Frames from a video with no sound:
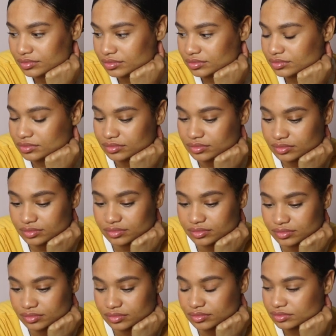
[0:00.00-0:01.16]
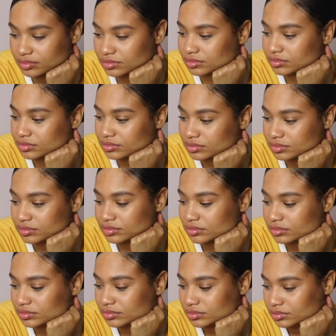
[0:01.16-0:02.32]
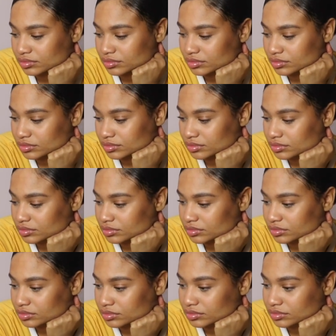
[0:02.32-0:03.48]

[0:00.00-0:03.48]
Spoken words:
The person shown says nothing.